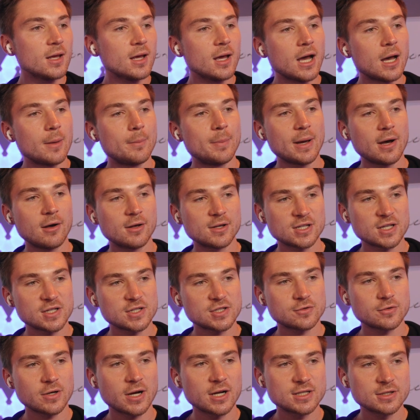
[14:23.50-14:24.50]
A balanced
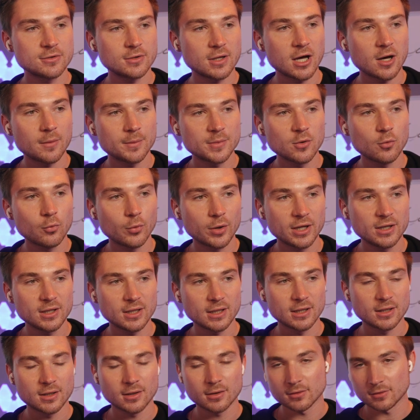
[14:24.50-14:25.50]
strategy will help you win
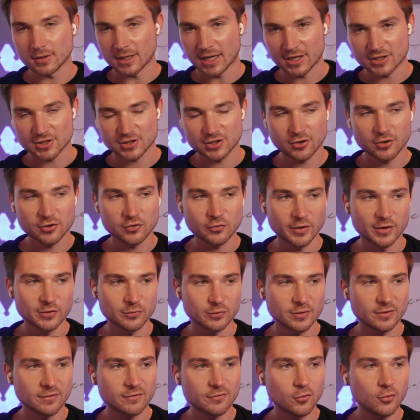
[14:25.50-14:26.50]
last year,
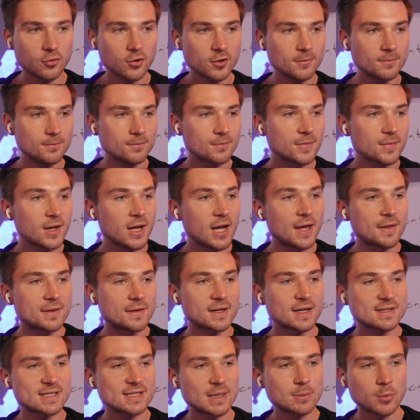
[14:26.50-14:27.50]
2024. And then I
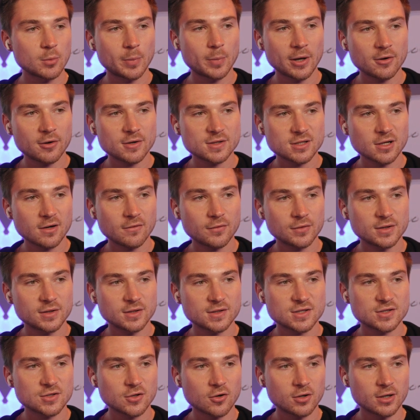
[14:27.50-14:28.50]
say, prepare yourself for the
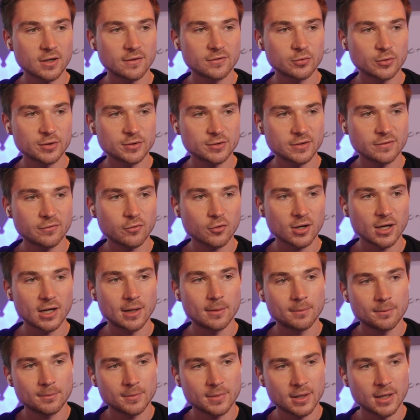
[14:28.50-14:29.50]
start of 2024.
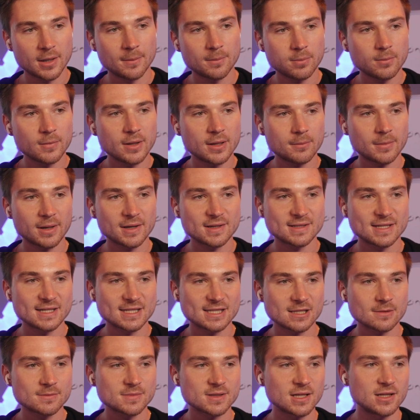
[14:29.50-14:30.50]
Implement my
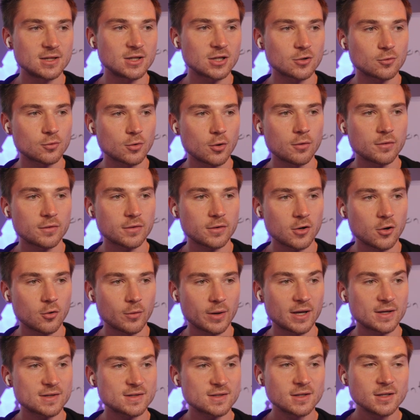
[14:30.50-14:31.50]
systems in the Growth
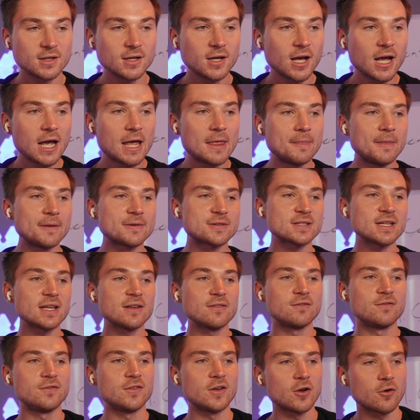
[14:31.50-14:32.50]
OS. This is a
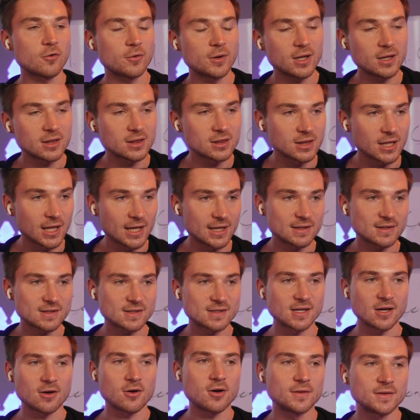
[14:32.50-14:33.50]
very light
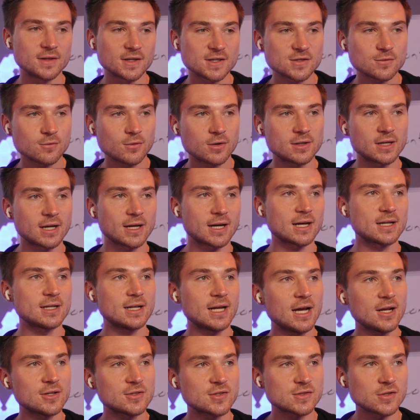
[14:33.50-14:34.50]
sell on this one. I kind of
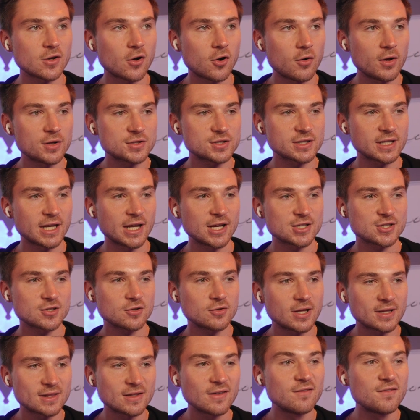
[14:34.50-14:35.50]
had just all educational
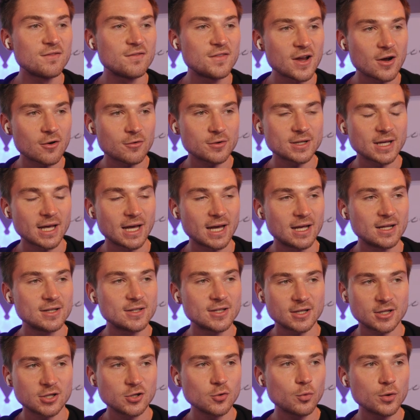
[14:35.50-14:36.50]
at the very end.
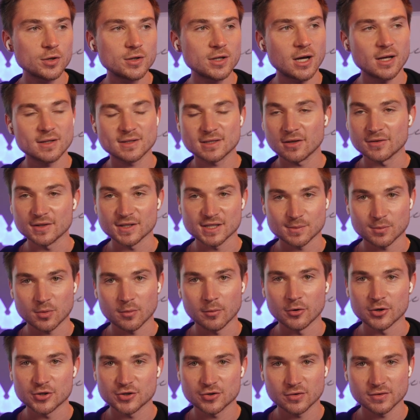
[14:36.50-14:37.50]
You would not tell this is
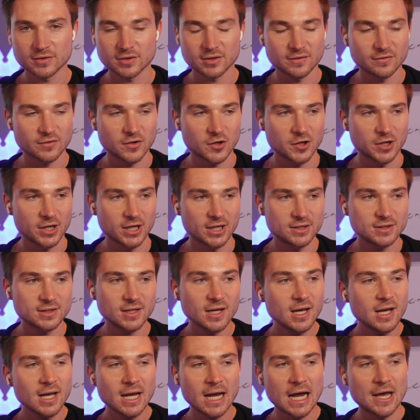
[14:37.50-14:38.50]
promotional until the very end.
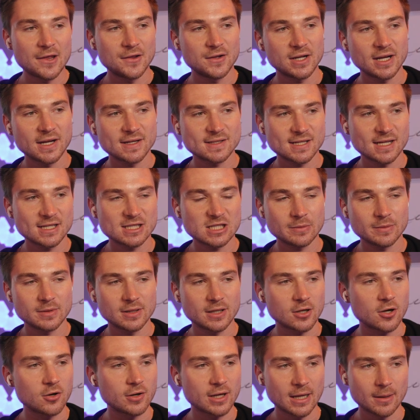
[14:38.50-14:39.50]
And then I said something like,
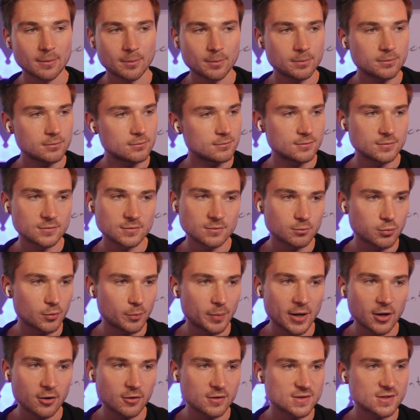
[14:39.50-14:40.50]
okay,
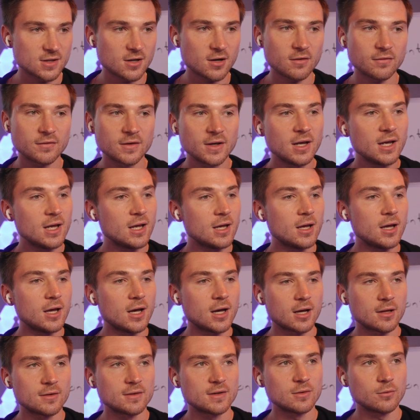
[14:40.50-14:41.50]
prepare yourself.
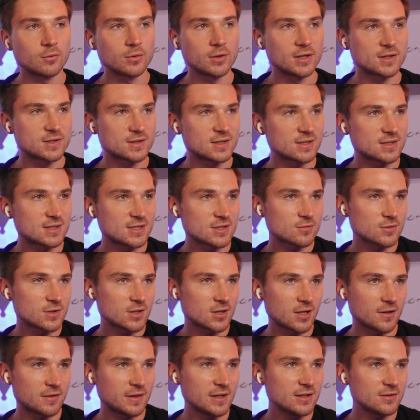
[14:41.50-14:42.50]
This is,
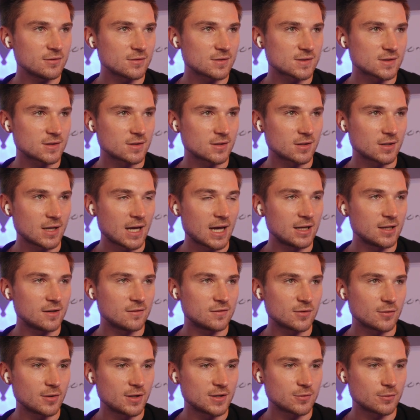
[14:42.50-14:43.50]
I think it was the end of
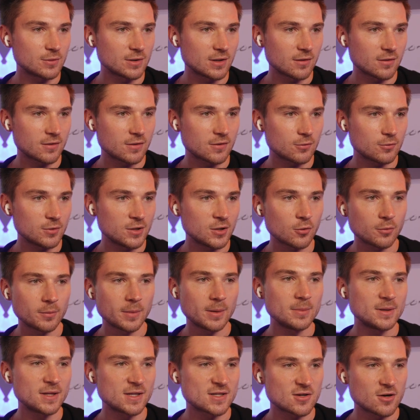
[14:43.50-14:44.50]
2023 or maybe
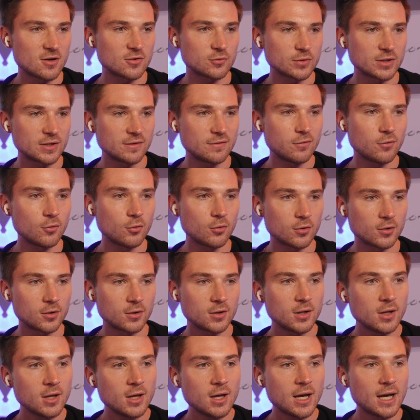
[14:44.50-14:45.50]
the start of 24.
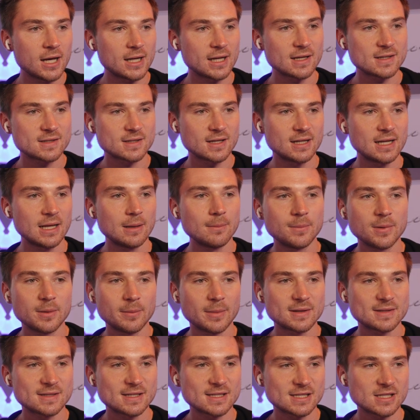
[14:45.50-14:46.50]
and I said implement my
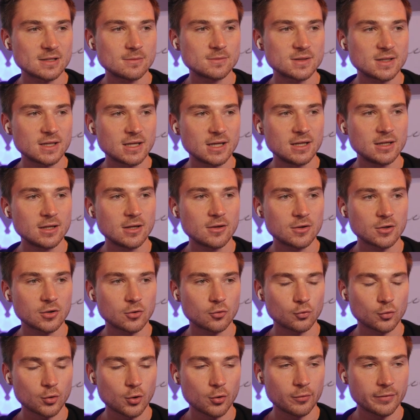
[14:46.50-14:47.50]
systems in the
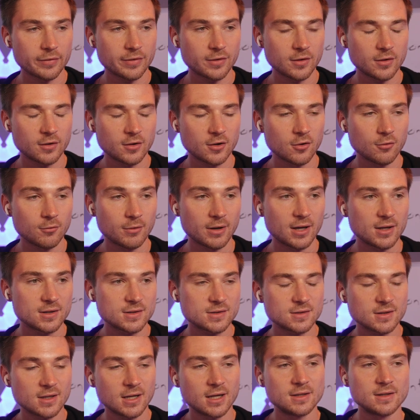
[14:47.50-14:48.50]
growth OS,
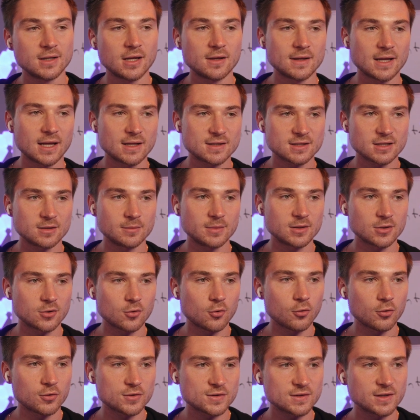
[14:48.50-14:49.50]
and then that's going to be the
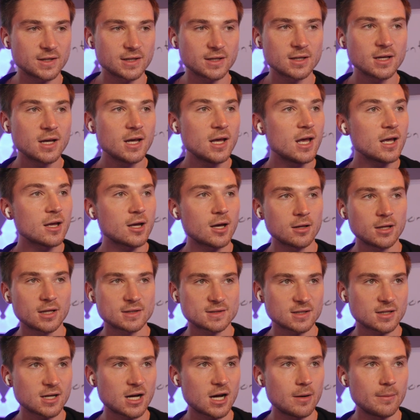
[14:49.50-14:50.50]
course link. Got lots
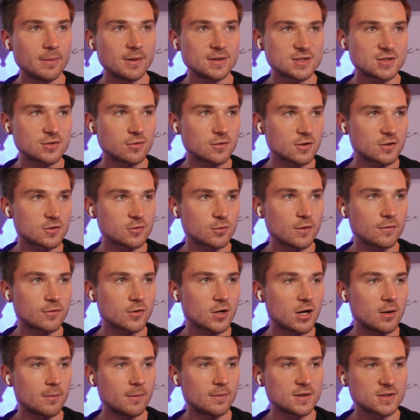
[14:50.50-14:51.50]
of comments, 212
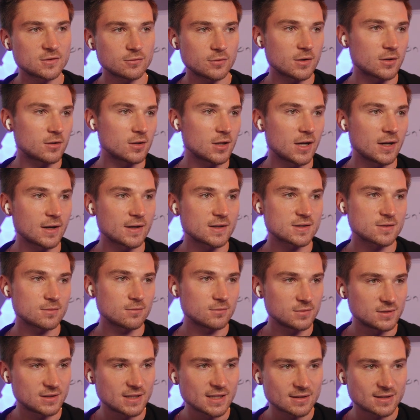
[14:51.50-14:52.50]
comments, 300 likes,
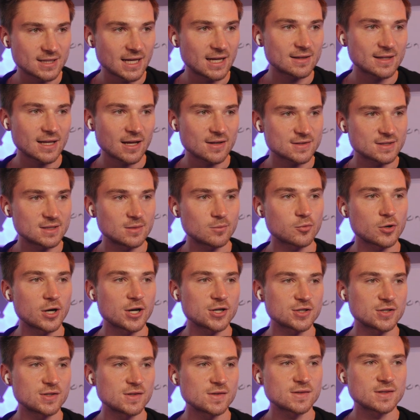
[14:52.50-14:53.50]
10,000
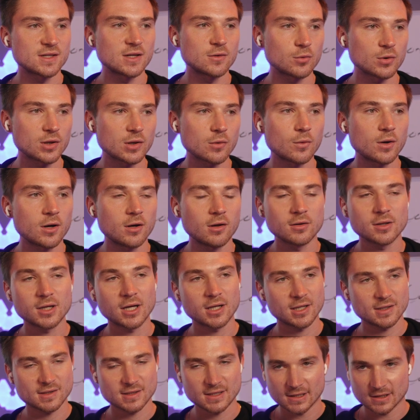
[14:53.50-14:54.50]
impressions, did really well, got
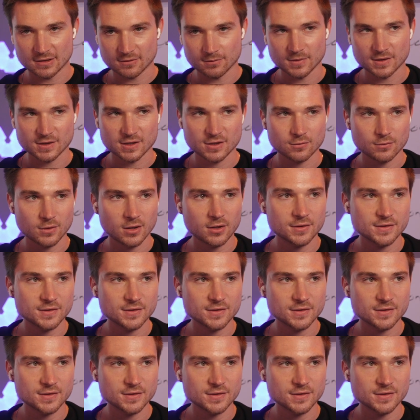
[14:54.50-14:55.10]
lots of sales from this as well.